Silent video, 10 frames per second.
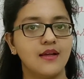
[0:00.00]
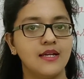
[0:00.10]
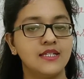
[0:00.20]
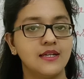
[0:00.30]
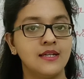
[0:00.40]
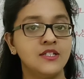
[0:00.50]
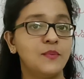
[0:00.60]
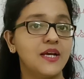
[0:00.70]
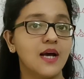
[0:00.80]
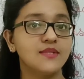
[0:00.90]

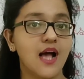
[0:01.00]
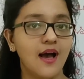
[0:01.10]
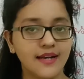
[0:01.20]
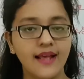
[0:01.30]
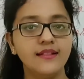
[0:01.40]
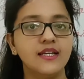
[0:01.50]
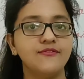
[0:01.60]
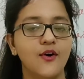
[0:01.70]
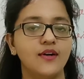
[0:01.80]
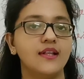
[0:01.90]
it becomes
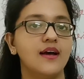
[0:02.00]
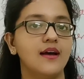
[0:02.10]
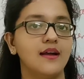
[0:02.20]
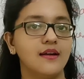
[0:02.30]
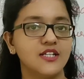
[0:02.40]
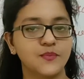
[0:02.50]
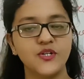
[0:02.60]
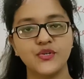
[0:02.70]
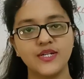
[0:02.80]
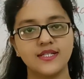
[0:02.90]
unhealthy for the
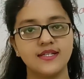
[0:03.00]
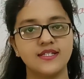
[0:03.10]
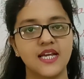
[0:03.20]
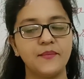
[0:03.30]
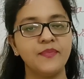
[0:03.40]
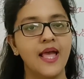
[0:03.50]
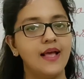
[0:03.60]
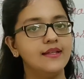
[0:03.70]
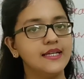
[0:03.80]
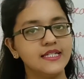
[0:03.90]
respiratory
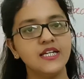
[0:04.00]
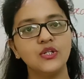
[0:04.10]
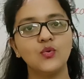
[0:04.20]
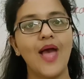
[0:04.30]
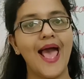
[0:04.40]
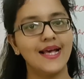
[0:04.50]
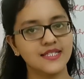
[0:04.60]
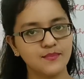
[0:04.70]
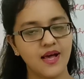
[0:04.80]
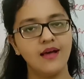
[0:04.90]
system, leading to
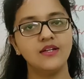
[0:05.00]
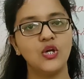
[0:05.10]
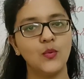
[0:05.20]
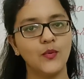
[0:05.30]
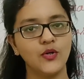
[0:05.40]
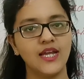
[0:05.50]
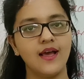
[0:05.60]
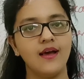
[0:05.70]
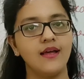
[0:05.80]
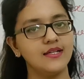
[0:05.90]
asthma,
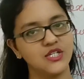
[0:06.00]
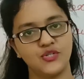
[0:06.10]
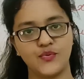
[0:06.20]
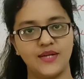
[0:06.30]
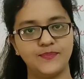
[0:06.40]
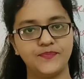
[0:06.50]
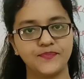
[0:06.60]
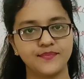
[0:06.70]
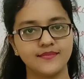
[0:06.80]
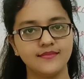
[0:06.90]
pneumonia, etc.
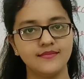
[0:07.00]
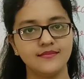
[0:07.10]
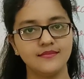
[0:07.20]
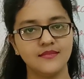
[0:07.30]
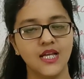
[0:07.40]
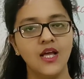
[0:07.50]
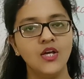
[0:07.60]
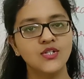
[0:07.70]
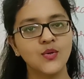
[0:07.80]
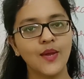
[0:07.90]

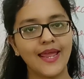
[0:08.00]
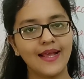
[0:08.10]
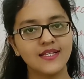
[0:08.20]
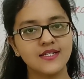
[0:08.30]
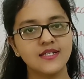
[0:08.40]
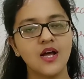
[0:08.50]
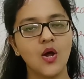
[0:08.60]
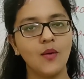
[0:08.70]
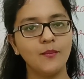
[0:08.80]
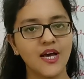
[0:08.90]
So, extra
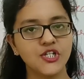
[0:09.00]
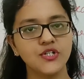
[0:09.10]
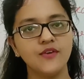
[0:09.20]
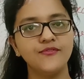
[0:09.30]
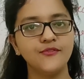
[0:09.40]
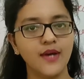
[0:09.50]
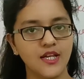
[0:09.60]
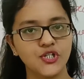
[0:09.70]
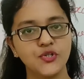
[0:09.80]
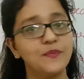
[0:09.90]
combustion of
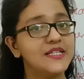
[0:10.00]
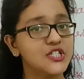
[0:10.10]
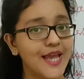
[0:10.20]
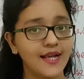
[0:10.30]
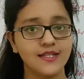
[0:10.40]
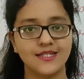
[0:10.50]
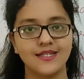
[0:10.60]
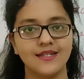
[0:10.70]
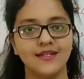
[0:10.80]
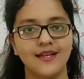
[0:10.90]
fuel should be checked,